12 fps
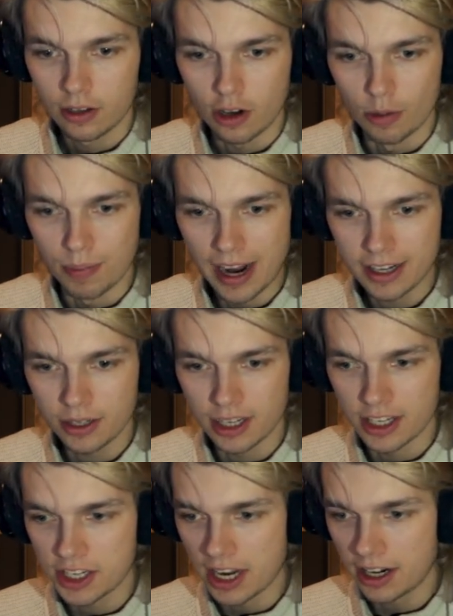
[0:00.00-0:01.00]
Go back to
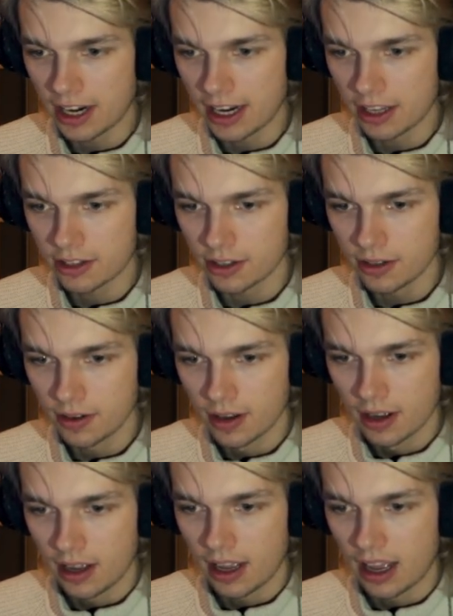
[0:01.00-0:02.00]
the shader editor.
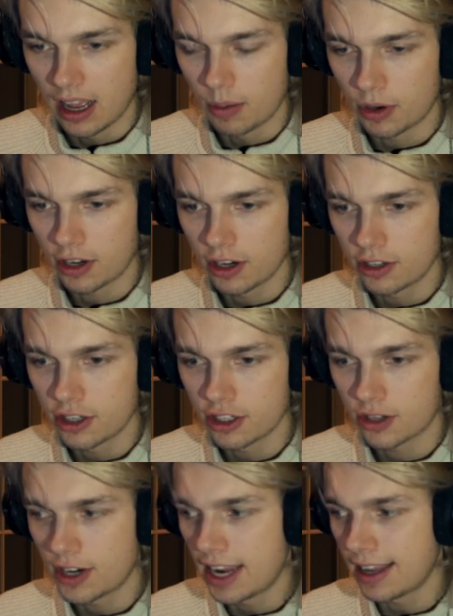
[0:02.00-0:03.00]
And we're going to
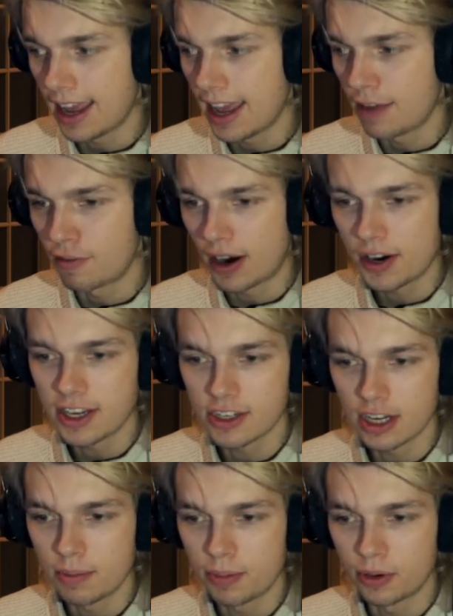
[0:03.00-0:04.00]
just create a very
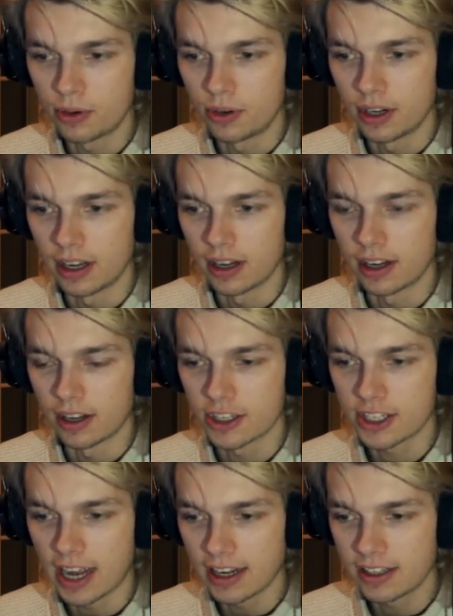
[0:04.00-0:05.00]
simple
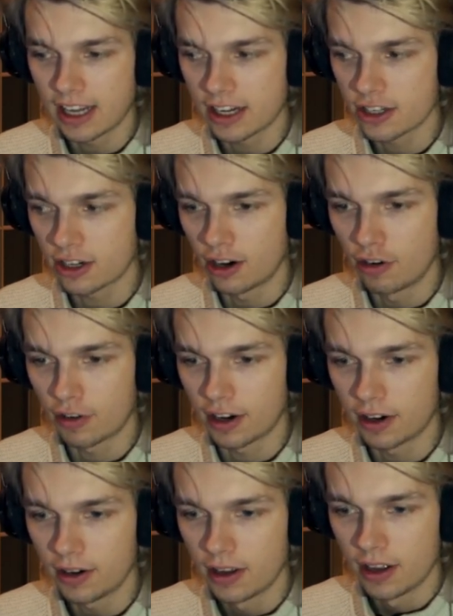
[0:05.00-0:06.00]
sand texture over
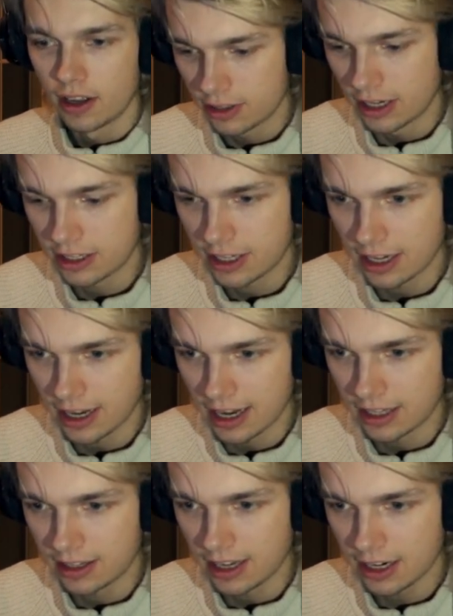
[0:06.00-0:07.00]
here. So let's get
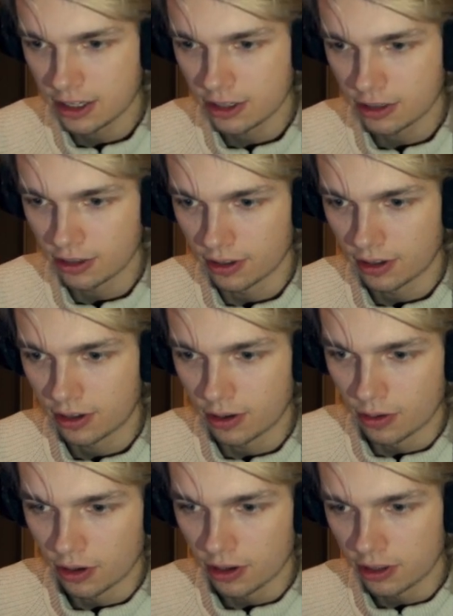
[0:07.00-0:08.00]
a texture
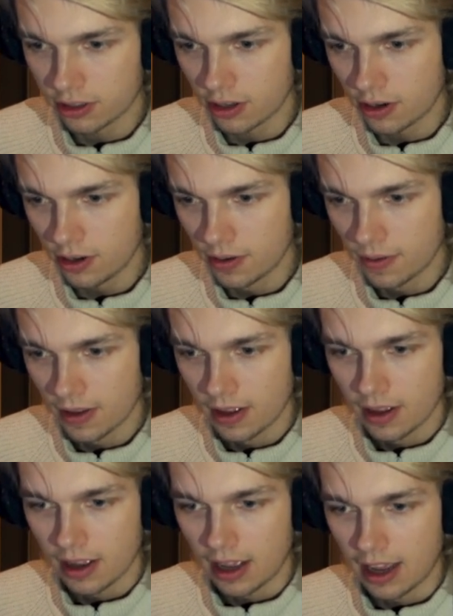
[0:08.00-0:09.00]
coordinate node.
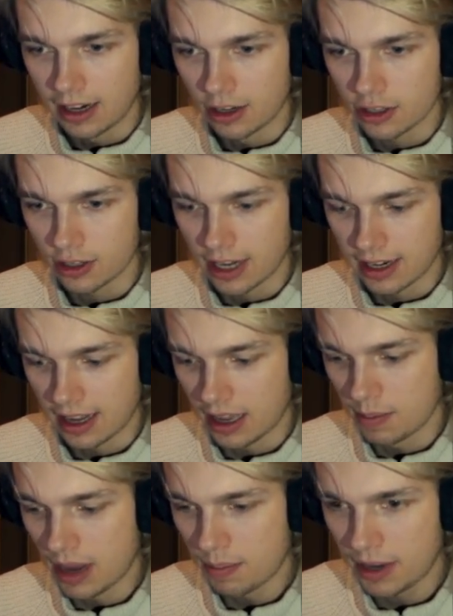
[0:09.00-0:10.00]
And also get
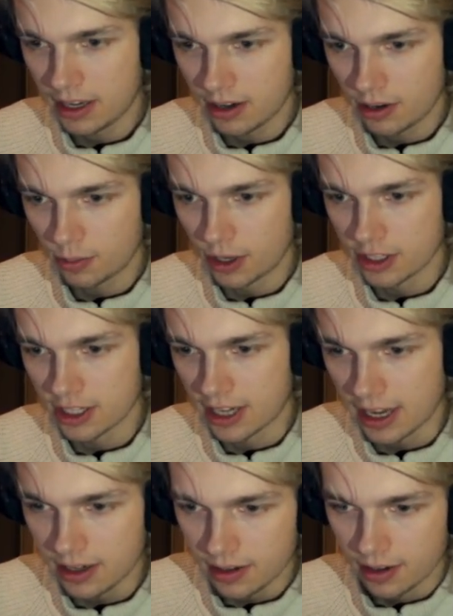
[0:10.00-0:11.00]
a mapping node once
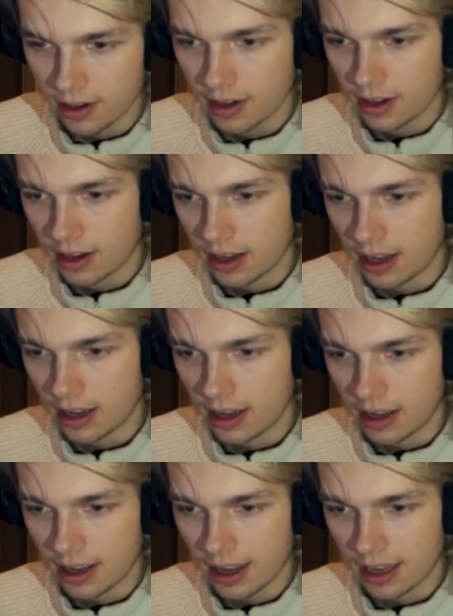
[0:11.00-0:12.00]
again.
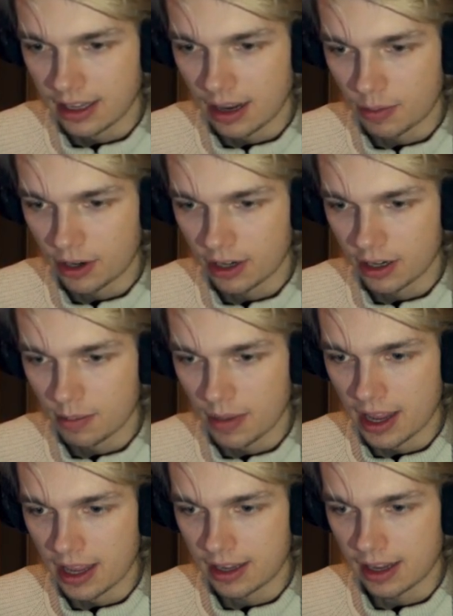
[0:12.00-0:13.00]
And then we're going to
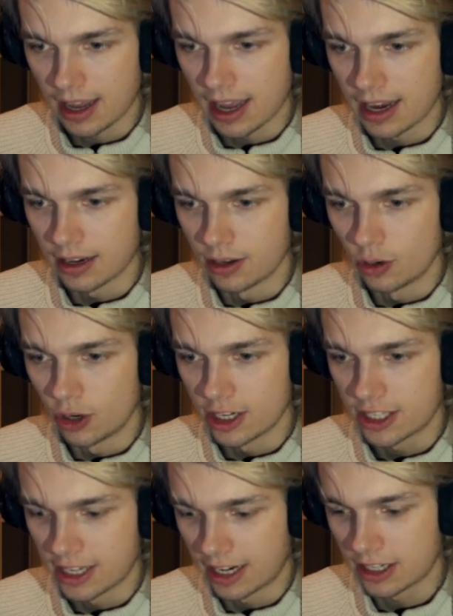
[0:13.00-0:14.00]
make a
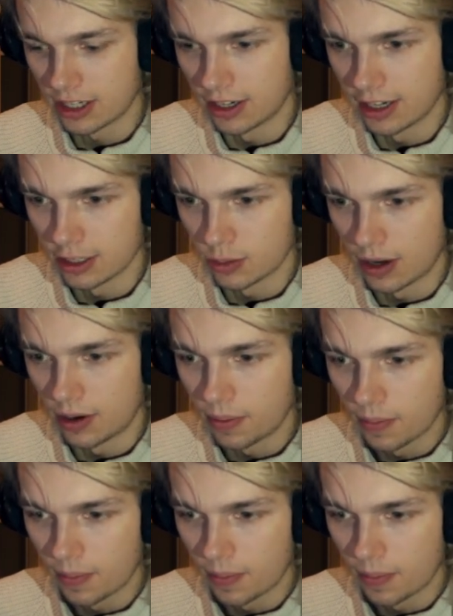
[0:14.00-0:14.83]
noise texture as well.